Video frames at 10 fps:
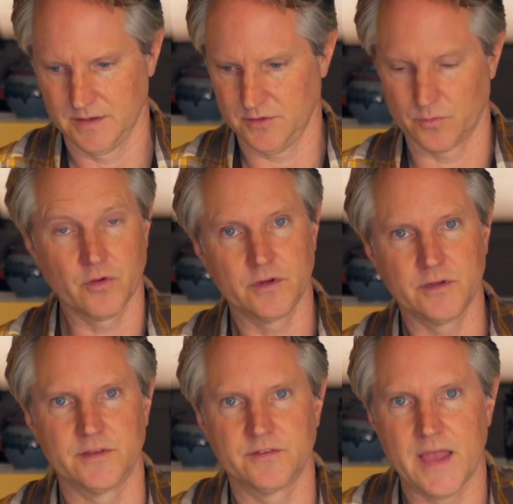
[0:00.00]
You know, we're going
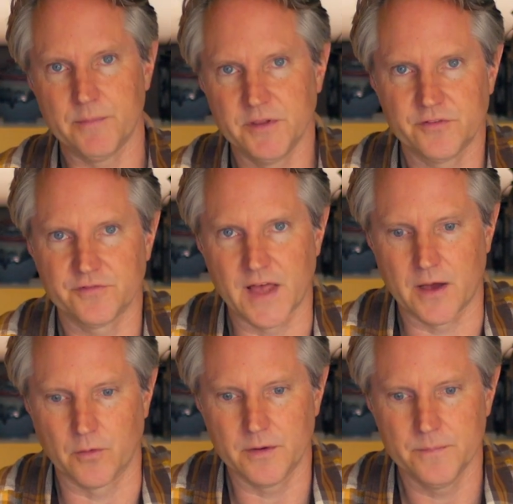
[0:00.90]
to examine this
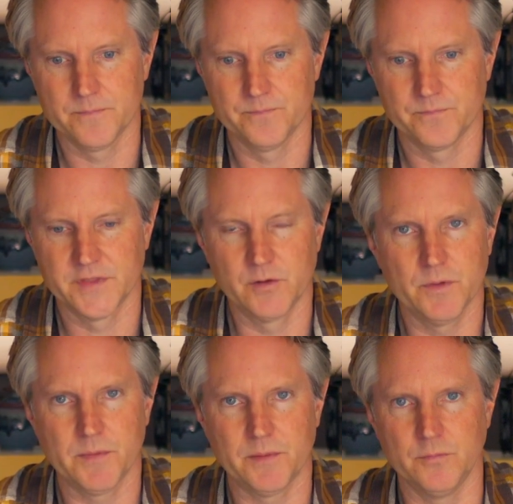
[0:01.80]
flower. Then
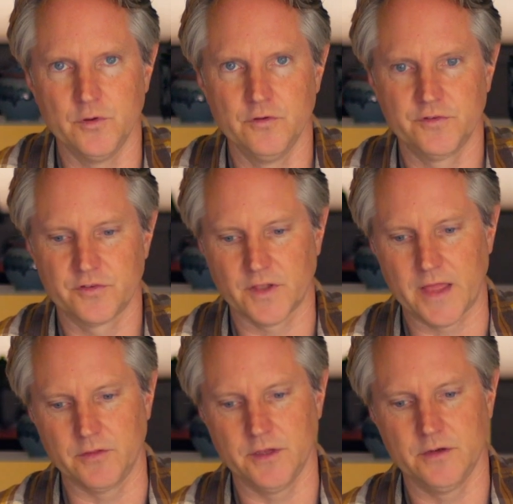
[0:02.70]
we might move
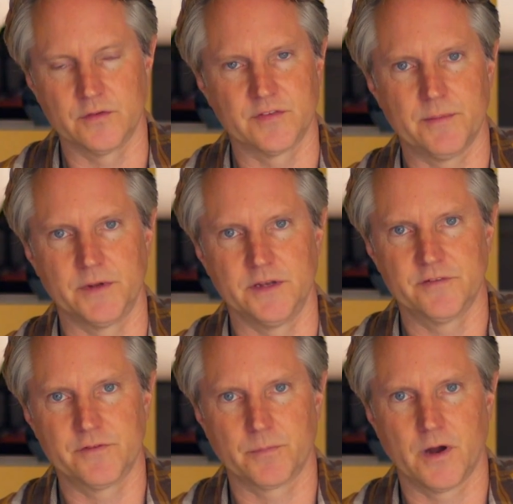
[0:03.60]
slightly to examine a
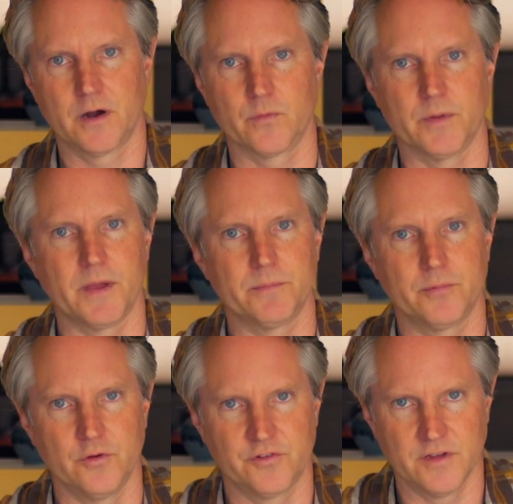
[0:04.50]
different part. We might
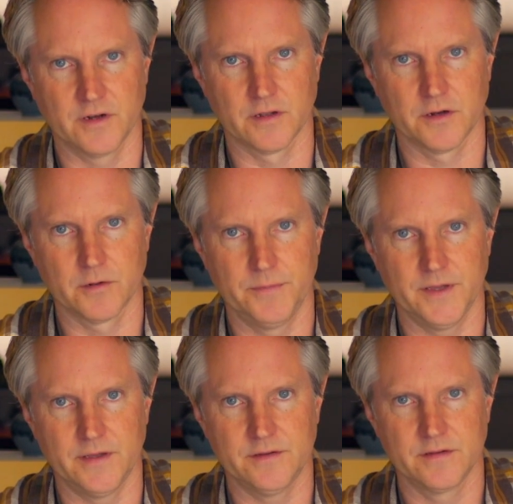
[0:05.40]
push in a little
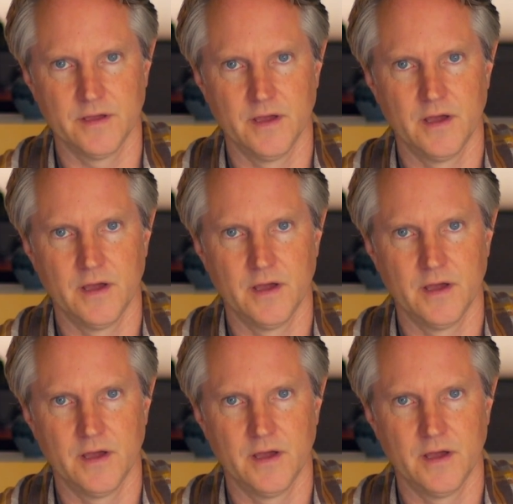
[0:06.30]
bit.